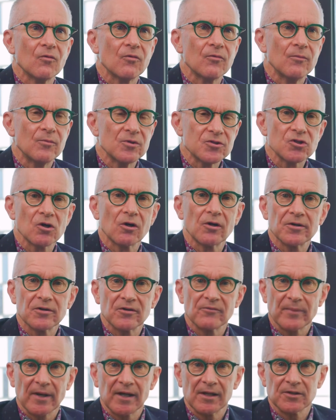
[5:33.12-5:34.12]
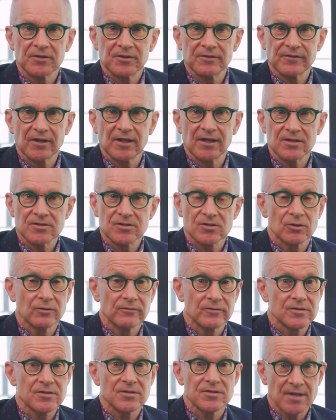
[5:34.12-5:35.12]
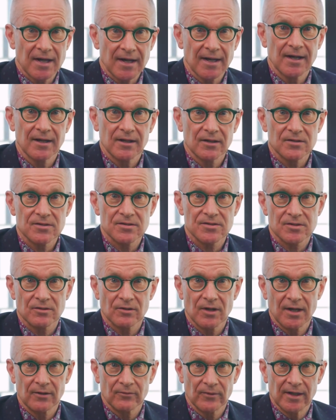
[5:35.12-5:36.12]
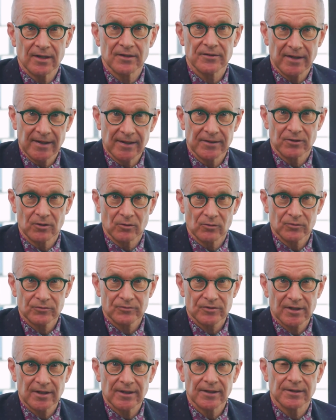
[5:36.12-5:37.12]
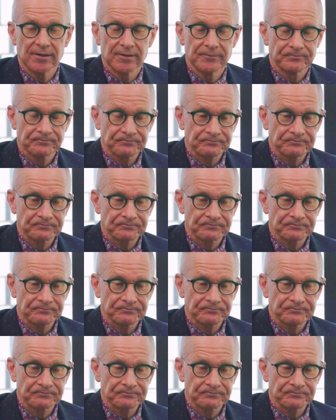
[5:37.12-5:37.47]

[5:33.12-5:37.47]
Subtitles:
The majority of palliative care services are around adult care.